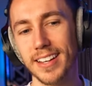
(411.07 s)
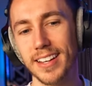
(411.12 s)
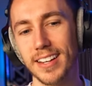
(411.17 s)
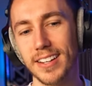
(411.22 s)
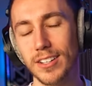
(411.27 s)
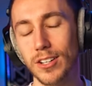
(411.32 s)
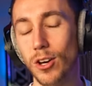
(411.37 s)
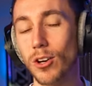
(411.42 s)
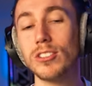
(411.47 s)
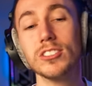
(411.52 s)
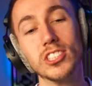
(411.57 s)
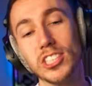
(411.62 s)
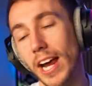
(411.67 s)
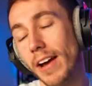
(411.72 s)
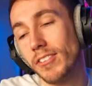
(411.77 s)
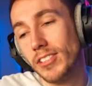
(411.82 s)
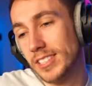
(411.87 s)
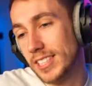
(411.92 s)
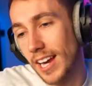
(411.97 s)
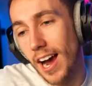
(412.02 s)

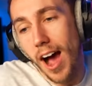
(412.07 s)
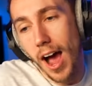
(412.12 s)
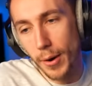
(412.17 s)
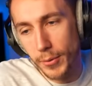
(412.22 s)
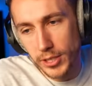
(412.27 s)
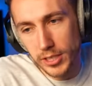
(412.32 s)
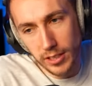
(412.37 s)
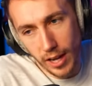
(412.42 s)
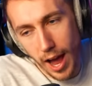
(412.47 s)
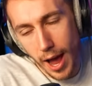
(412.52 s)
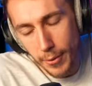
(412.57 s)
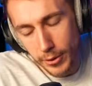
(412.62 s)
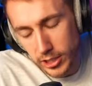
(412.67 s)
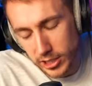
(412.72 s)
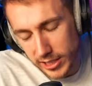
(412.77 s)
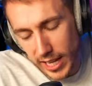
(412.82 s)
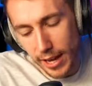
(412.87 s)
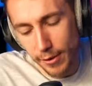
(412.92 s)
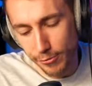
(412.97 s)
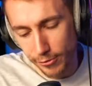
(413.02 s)
longevity, I would
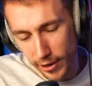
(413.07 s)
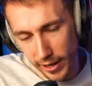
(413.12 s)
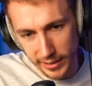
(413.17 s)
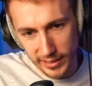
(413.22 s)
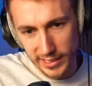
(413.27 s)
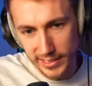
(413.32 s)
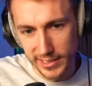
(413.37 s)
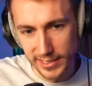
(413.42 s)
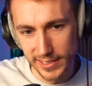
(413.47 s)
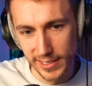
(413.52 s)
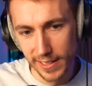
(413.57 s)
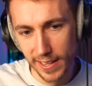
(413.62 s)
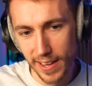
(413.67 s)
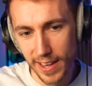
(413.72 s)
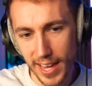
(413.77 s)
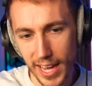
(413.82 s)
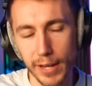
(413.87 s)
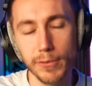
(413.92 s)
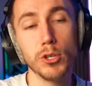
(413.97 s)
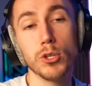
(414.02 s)
say Friends.
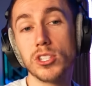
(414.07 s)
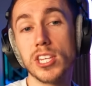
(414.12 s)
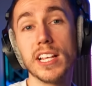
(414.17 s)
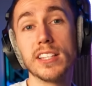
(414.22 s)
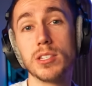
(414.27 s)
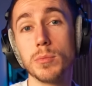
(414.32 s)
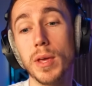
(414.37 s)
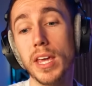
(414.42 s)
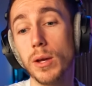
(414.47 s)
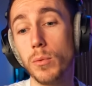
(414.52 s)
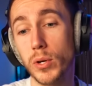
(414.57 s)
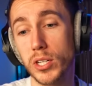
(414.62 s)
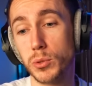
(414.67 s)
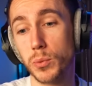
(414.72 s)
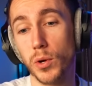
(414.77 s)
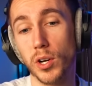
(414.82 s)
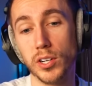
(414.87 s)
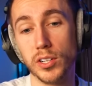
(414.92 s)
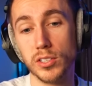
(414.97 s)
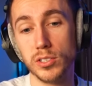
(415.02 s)
If you said to me, which
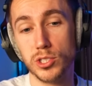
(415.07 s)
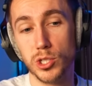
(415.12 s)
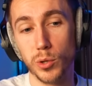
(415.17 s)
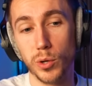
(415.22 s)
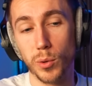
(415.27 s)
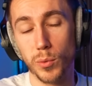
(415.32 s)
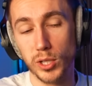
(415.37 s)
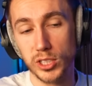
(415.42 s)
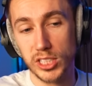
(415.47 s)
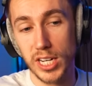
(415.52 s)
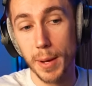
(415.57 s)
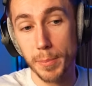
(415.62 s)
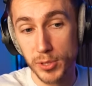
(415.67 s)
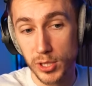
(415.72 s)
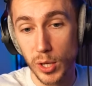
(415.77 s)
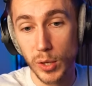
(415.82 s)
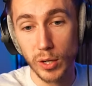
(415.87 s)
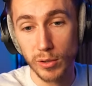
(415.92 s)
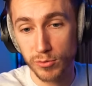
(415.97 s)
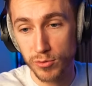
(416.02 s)
one do you want to watch an
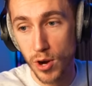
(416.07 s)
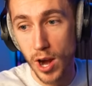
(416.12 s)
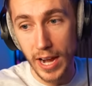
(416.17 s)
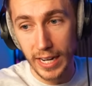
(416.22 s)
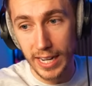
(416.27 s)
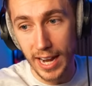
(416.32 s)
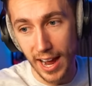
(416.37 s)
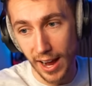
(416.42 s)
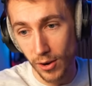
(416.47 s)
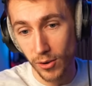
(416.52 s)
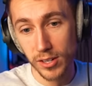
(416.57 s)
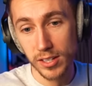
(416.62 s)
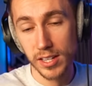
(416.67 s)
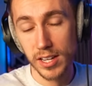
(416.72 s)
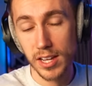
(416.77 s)
episode of right now?